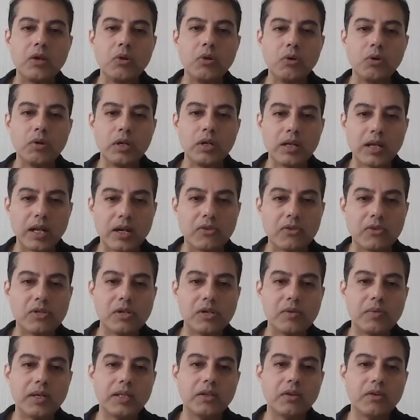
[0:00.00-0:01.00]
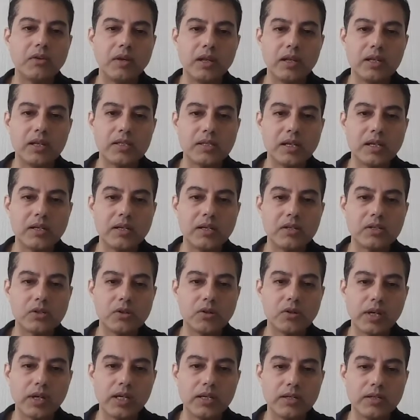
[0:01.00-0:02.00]
local country where the real estate is
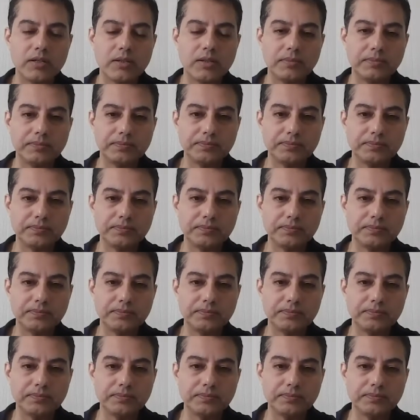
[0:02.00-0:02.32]
located.